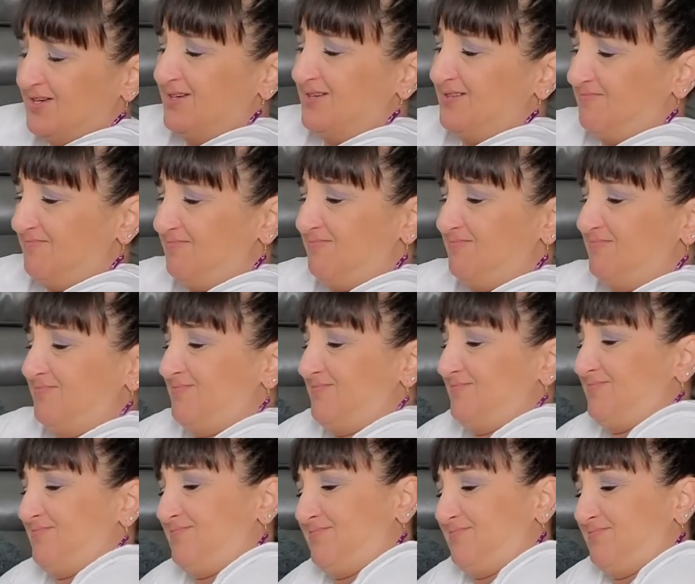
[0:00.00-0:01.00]

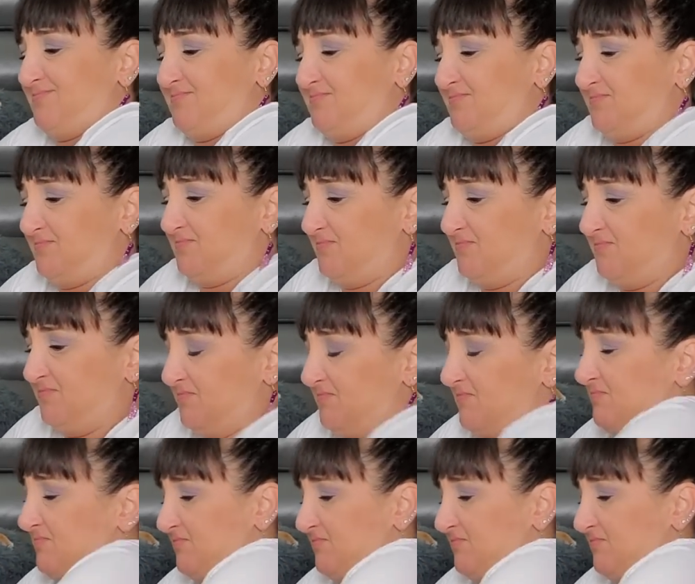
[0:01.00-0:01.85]
No one is speaking in this clip.